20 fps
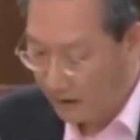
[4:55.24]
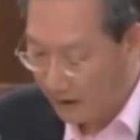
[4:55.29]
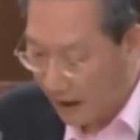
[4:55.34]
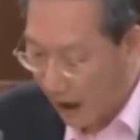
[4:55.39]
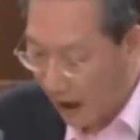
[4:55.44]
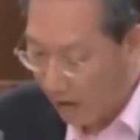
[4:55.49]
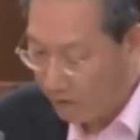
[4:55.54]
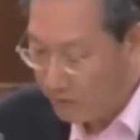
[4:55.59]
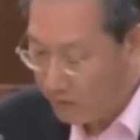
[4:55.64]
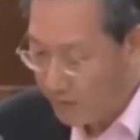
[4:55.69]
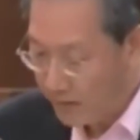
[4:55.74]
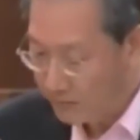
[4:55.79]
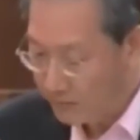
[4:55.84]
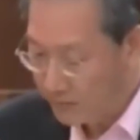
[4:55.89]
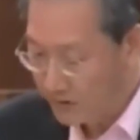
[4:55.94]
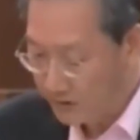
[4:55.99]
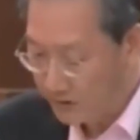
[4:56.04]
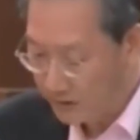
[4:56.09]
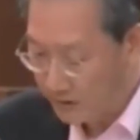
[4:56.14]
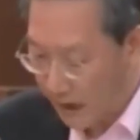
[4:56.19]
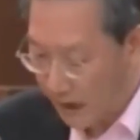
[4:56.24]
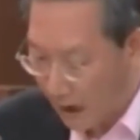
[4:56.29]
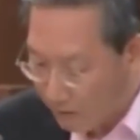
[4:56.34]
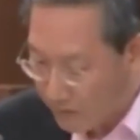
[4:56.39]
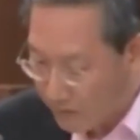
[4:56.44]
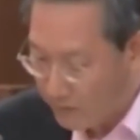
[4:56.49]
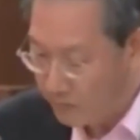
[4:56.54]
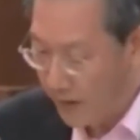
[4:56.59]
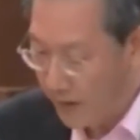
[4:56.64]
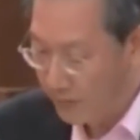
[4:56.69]
Our members, our
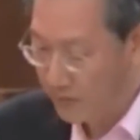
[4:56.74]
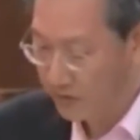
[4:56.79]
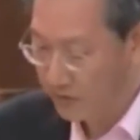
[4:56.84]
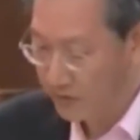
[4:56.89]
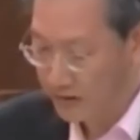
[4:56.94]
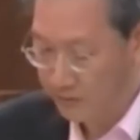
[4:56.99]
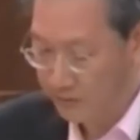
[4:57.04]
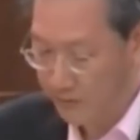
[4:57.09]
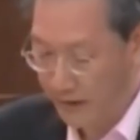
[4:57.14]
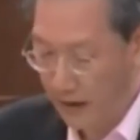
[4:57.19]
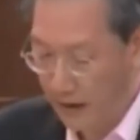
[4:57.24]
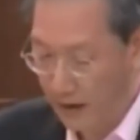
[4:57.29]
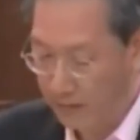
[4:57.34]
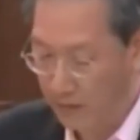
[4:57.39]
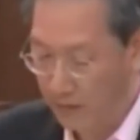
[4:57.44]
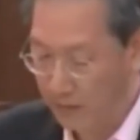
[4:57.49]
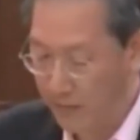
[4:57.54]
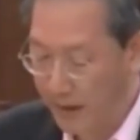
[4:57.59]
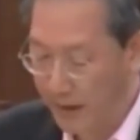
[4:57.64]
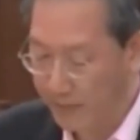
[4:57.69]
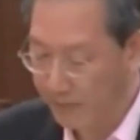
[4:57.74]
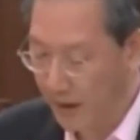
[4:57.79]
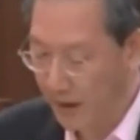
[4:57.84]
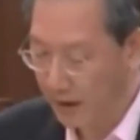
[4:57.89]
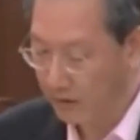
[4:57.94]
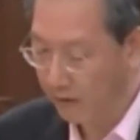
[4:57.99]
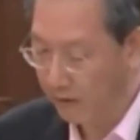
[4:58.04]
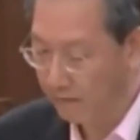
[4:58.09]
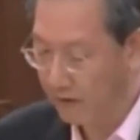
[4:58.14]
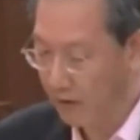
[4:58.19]
memories make up a big
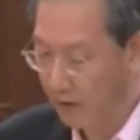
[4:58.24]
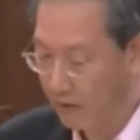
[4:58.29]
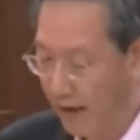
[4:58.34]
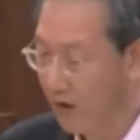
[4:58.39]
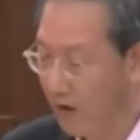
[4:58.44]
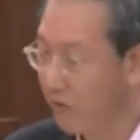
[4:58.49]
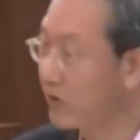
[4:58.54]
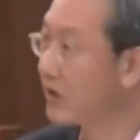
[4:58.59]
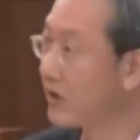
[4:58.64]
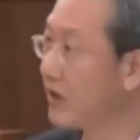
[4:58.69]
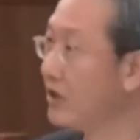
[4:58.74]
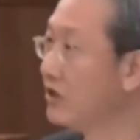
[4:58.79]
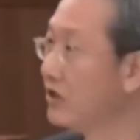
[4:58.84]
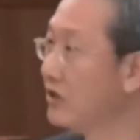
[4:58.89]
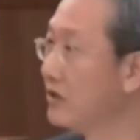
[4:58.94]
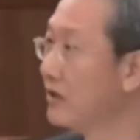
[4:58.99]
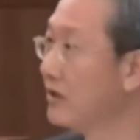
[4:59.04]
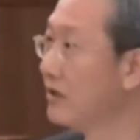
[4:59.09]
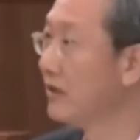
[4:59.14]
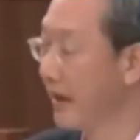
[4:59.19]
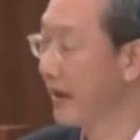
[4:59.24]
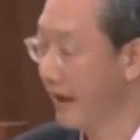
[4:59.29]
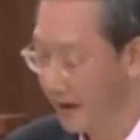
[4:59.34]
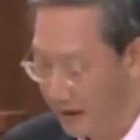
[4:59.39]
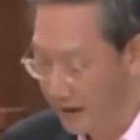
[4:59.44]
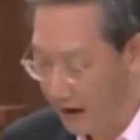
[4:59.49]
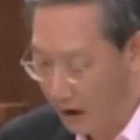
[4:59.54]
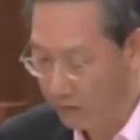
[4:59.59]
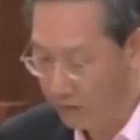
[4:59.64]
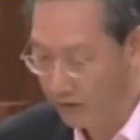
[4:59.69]
part of our heritage
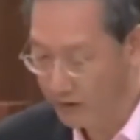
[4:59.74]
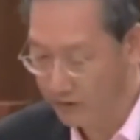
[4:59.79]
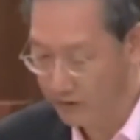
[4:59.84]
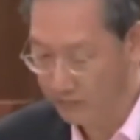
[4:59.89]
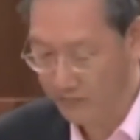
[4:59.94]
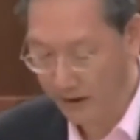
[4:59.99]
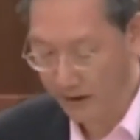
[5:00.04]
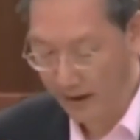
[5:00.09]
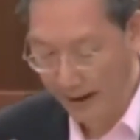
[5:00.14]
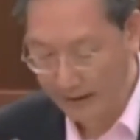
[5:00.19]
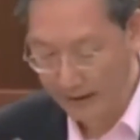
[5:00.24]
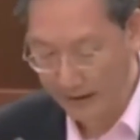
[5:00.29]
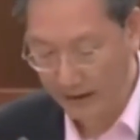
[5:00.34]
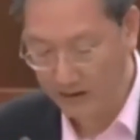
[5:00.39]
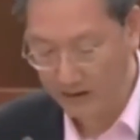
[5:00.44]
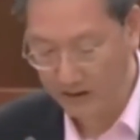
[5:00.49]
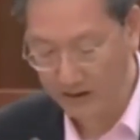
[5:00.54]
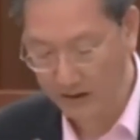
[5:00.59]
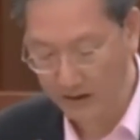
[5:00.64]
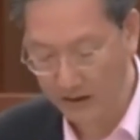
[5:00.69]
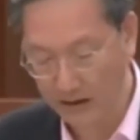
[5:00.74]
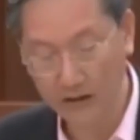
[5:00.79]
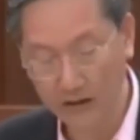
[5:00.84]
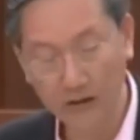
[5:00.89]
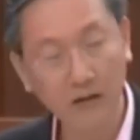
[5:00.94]
and our identity.